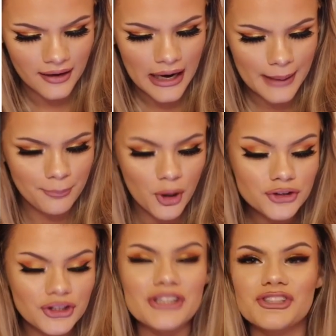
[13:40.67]
I
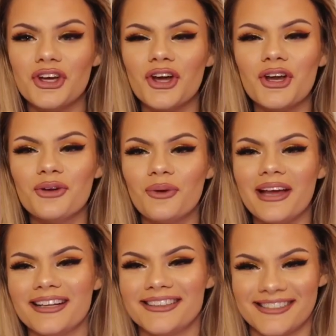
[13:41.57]
put this girl in a
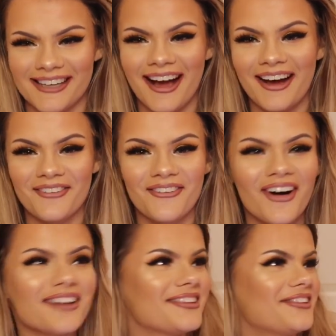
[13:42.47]
wheelchair.
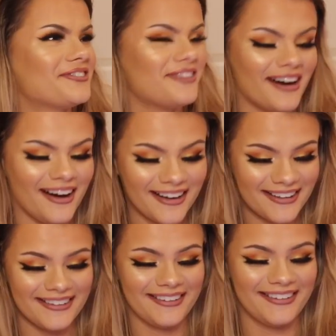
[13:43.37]
What the
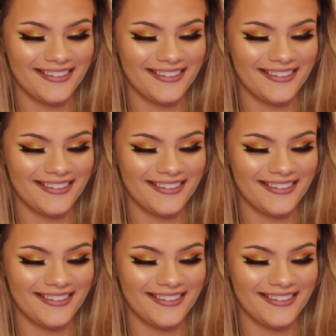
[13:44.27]
fuck?